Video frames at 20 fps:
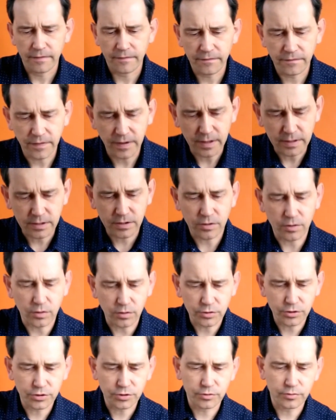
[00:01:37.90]
first
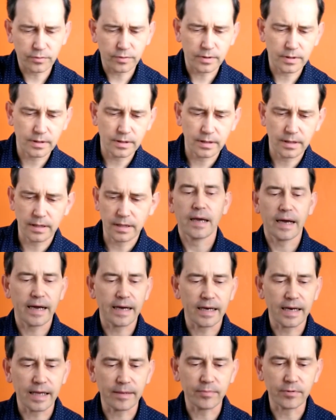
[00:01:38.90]
horseshoe.
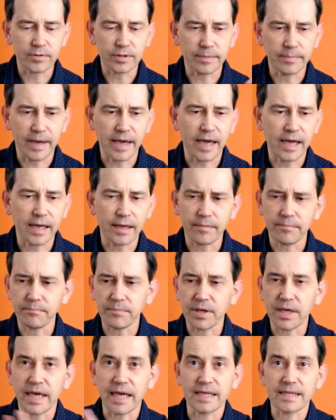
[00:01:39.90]
I labeled them A,
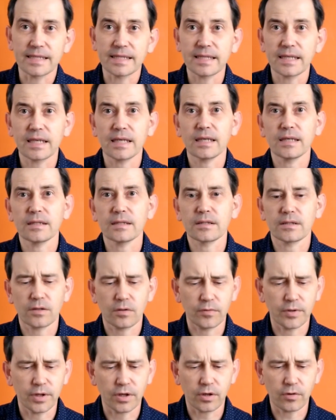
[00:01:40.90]
B and C,
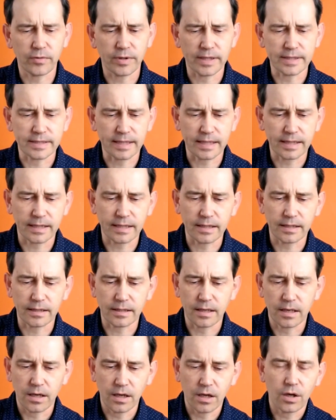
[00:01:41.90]
so we know
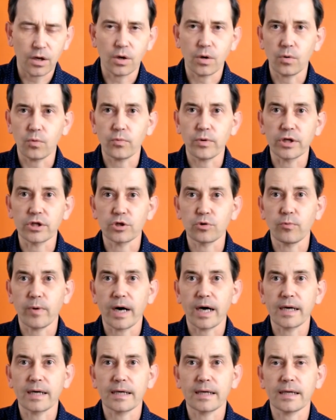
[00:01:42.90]
exactly which
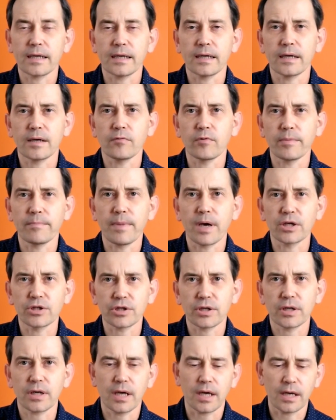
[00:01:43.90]
one uh, we
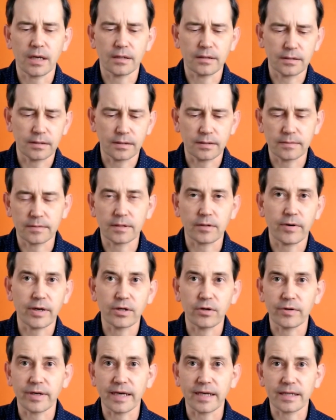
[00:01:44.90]
measure, and uh, so I
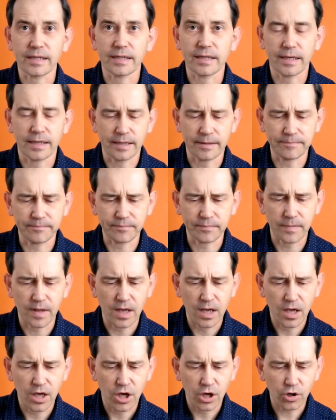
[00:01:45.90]
don't get um,
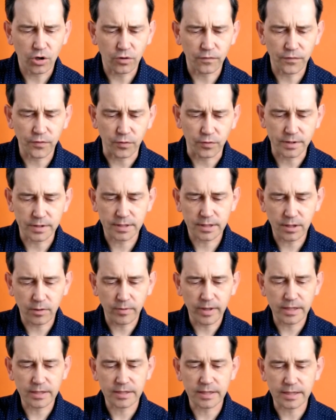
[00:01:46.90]
confused.
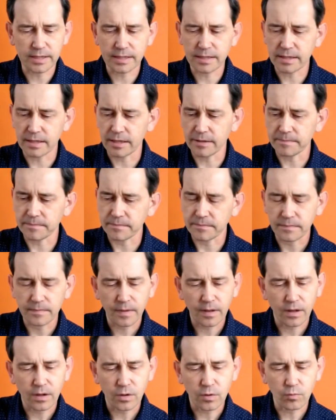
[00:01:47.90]
So let's just see
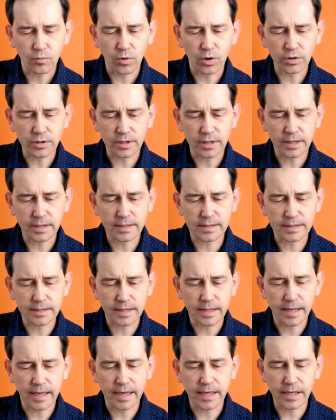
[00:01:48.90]
what is
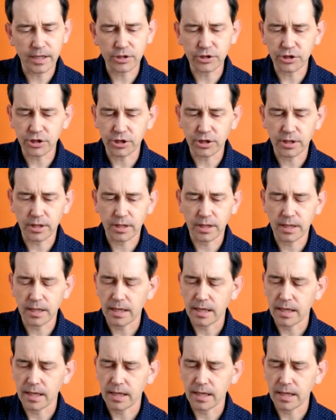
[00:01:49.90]
the energy